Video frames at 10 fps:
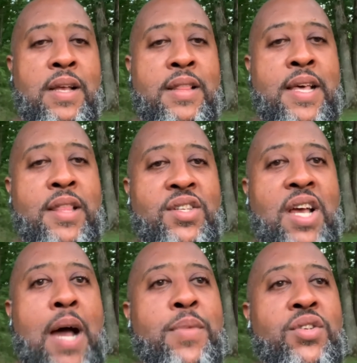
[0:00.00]
that the
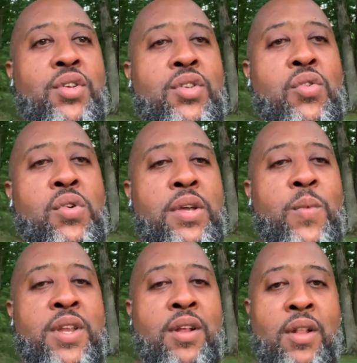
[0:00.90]
job that you're doing
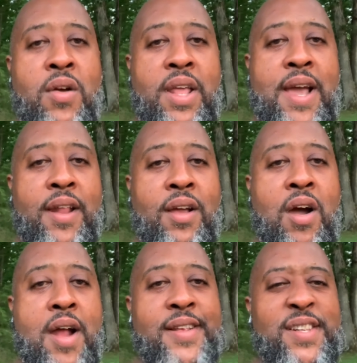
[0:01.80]
when you're learning how to
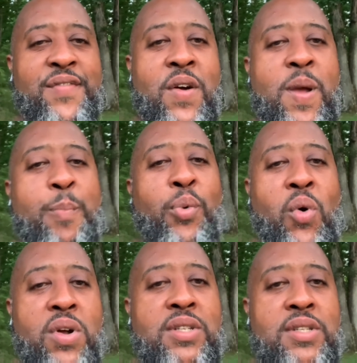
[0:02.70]
garden is a very
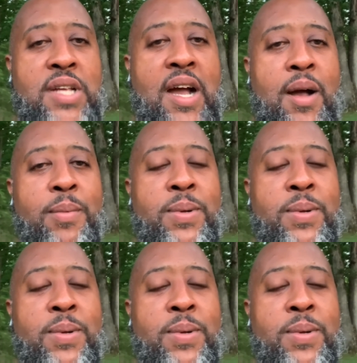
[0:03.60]
important job.